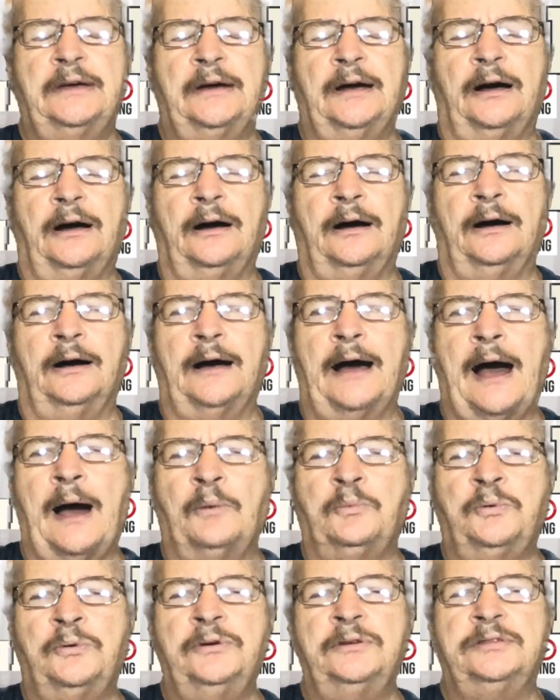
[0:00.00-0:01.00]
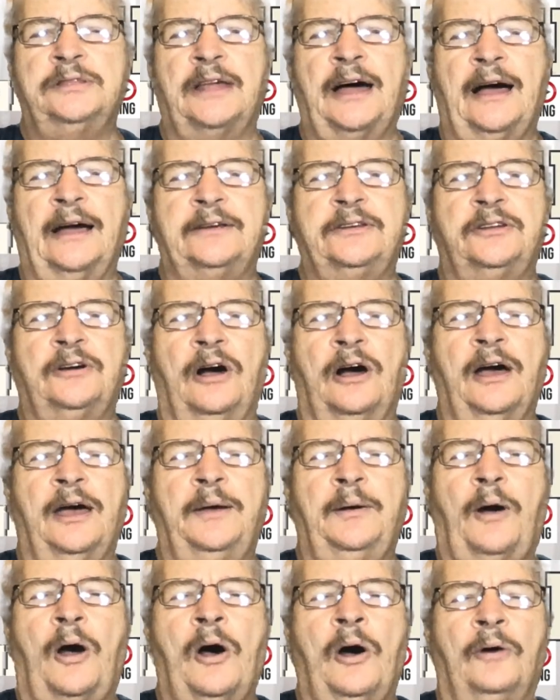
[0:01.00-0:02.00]
I would like to
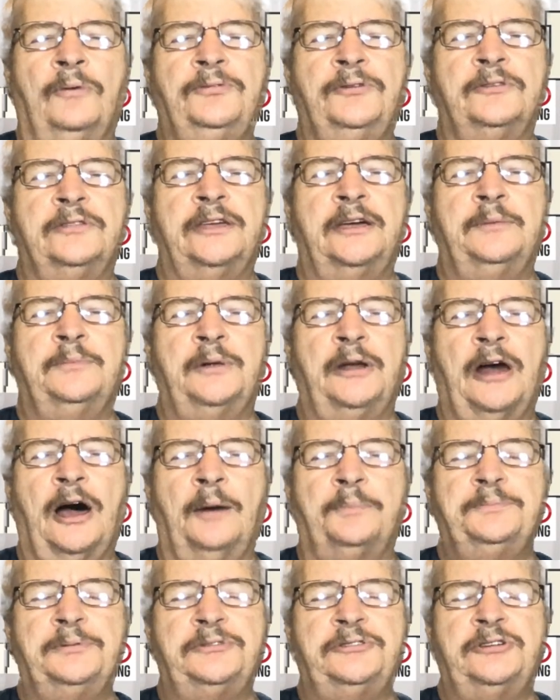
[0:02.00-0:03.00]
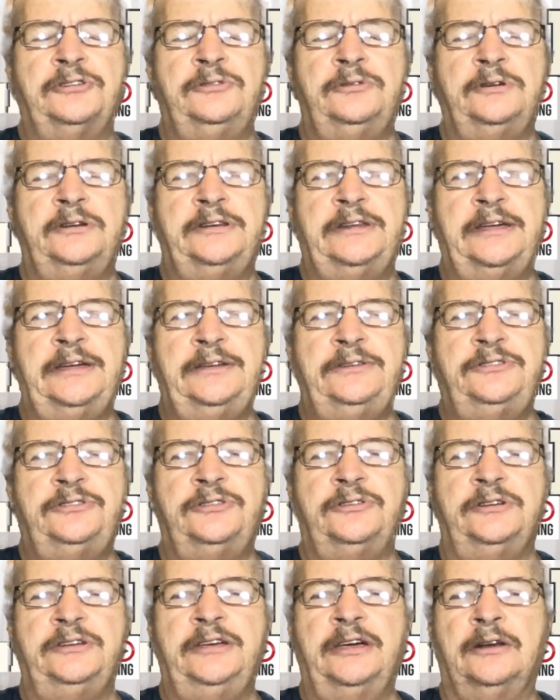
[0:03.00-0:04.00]
offer them an opportunity to
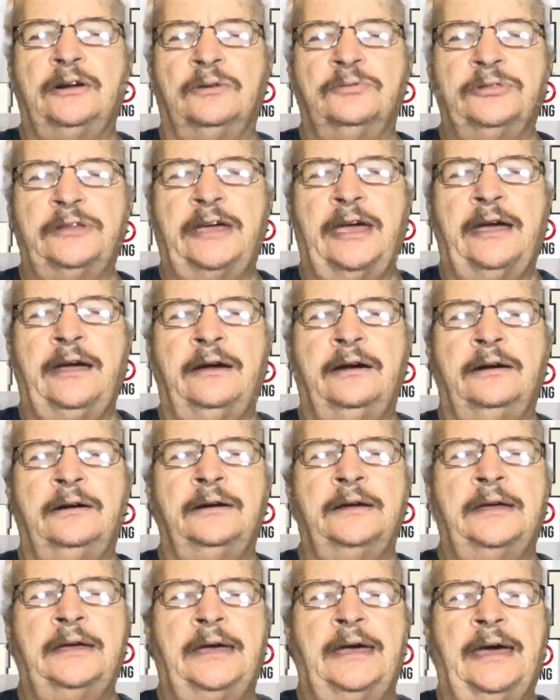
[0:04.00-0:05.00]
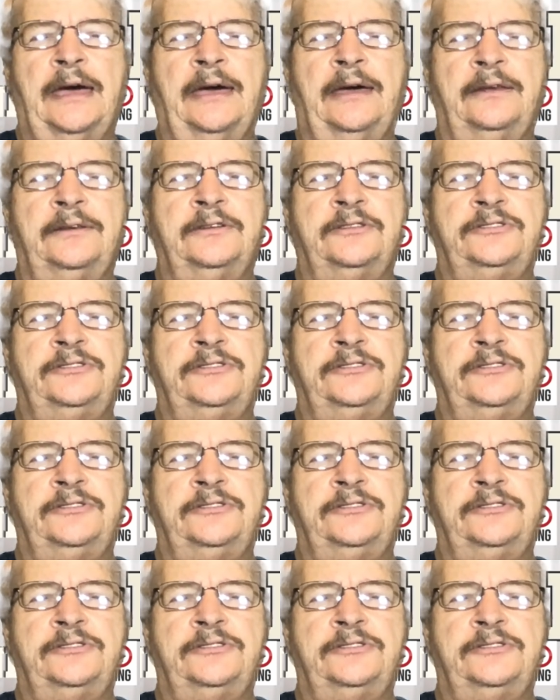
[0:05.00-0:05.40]
get on the air and